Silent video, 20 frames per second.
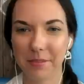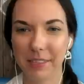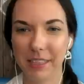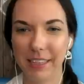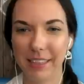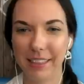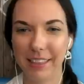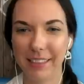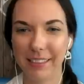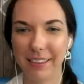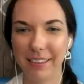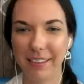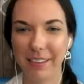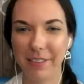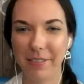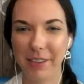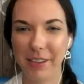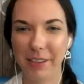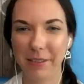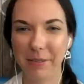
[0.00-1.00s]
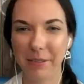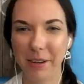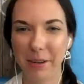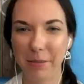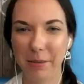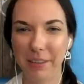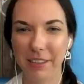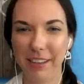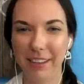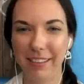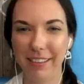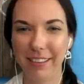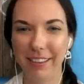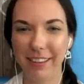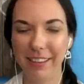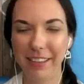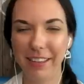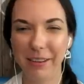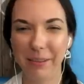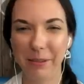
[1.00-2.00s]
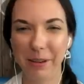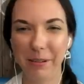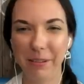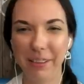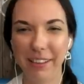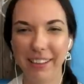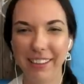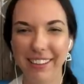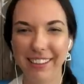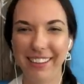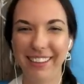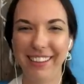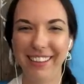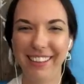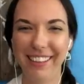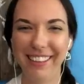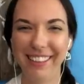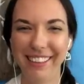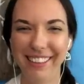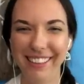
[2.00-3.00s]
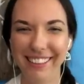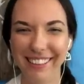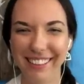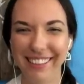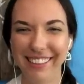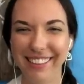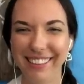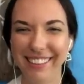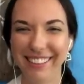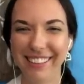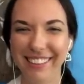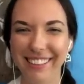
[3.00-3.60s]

I'd like to see if he could rob a Nazi and get away with it. have